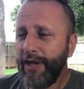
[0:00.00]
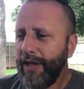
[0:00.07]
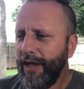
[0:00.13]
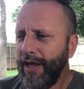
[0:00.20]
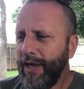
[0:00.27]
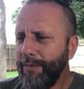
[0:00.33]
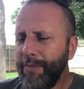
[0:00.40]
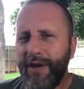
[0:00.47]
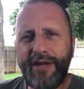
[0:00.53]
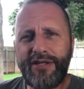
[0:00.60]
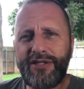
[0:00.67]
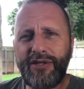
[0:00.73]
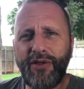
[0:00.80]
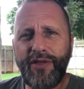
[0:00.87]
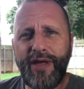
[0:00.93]
But
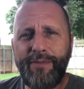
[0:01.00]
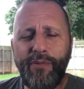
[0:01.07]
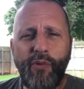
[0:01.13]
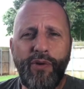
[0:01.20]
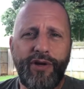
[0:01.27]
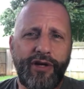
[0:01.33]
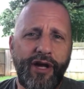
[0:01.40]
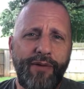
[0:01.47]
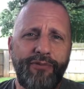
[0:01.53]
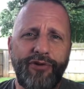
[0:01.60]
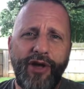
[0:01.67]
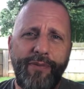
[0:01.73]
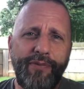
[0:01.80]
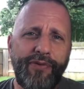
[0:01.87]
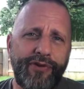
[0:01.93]
until that point comes
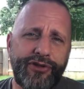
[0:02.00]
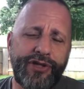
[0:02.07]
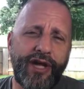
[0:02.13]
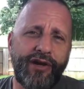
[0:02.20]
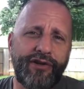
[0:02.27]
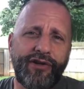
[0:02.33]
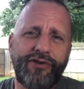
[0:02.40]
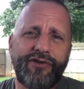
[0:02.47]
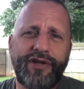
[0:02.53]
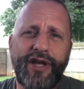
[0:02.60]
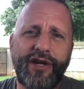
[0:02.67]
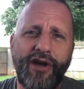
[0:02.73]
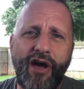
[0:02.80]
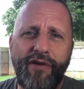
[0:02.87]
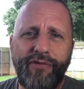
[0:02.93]
up, if the channel doesn't
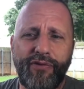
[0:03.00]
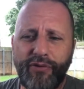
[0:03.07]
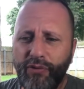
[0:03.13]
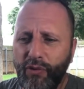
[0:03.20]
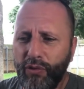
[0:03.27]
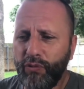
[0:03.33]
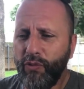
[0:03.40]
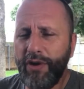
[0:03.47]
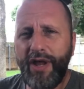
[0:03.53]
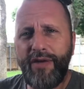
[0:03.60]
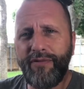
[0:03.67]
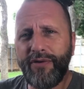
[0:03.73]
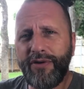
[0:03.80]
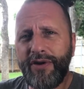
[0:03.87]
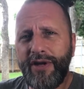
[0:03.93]
take off or
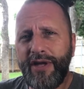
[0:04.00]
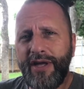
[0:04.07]
whatever,